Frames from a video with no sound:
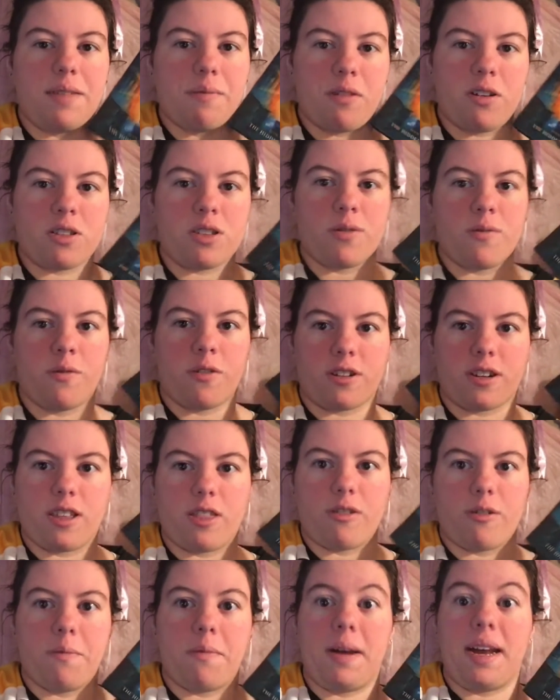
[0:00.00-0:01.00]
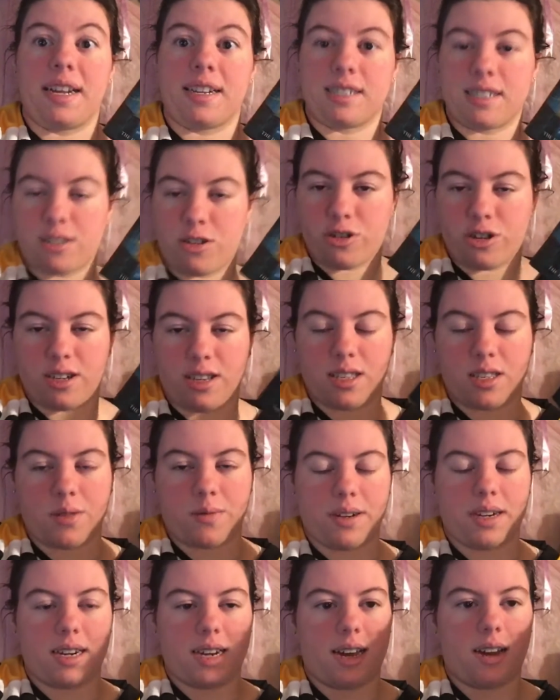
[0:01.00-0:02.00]
I'm also working through Magnus Chase
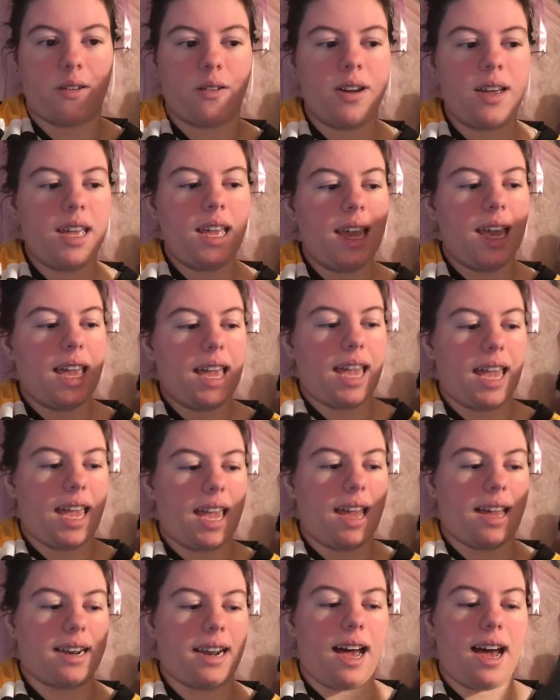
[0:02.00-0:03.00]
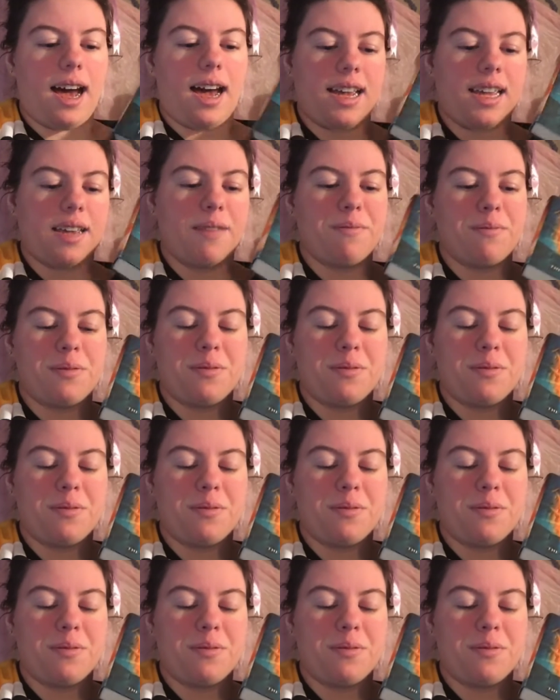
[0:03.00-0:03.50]
right now. And I am